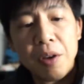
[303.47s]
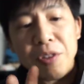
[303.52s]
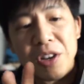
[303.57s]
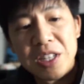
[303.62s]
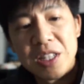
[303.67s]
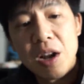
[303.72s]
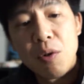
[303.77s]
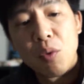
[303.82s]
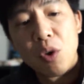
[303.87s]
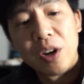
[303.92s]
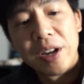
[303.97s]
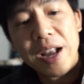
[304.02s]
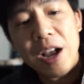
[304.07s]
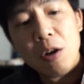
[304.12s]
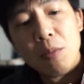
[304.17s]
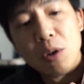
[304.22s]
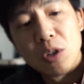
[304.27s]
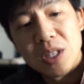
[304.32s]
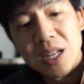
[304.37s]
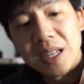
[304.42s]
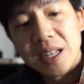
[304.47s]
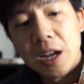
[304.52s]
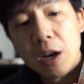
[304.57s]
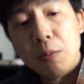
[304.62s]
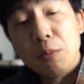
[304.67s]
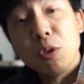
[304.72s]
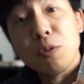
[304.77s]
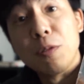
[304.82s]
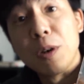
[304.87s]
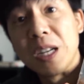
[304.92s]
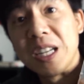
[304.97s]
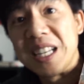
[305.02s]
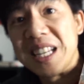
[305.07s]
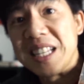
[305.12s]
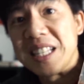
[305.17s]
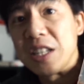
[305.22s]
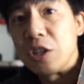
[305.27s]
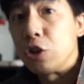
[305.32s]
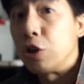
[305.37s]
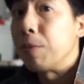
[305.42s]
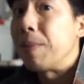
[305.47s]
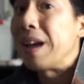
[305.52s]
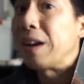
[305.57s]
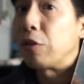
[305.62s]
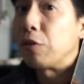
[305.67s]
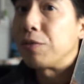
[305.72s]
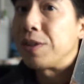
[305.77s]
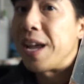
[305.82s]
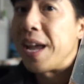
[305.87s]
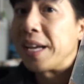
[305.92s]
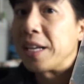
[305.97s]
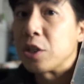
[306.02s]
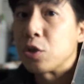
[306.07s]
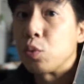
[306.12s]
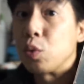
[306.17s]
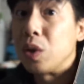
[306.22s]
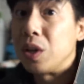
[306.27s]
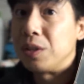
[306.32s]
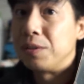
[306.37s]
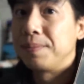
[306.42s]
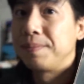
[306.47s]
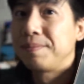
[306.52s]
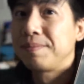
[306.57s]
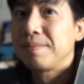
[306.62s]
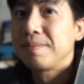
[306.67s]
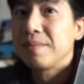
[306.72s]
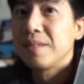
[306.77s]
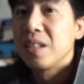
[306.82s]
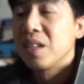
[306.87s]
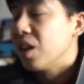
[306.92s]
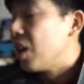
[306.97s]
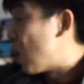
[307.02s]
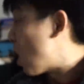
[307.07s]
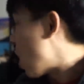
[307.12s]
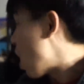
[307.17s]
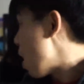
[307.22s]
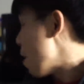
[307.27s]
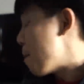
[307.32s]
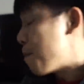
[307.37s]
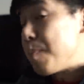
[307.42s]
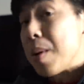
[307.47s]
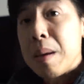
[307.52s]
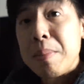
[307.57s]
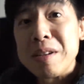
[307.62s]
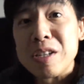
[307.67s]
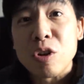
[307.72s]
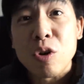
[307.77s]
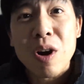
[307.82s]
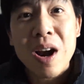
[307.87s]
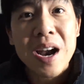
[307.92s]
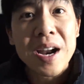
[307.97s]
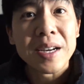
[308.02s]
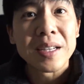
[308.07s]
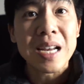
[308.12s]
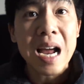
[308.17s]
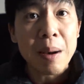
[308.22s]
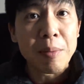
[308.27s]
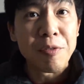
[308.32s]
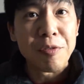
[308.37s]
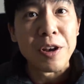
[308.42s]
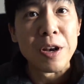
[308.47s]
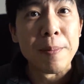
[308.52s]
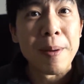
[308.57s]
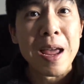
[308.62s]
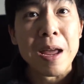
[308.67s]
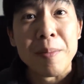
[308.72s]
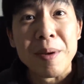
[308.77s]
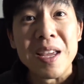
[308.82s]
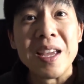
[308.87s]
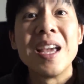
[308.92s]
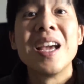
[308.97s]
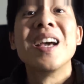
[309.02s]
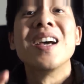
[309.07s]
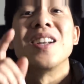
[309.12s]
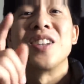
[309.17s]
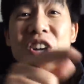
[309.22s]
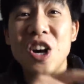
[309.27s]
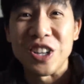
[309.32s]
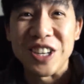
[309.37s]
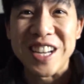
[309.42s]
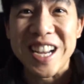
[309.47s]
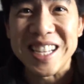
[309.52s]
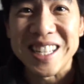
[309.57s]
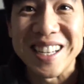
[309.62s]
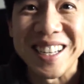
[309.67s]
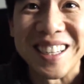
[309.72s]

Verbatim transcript: If it does not work out, most likely I'll move one of these into the mangrove tank as well. All right, baby's crying, time to feed the baby. Talk to you guys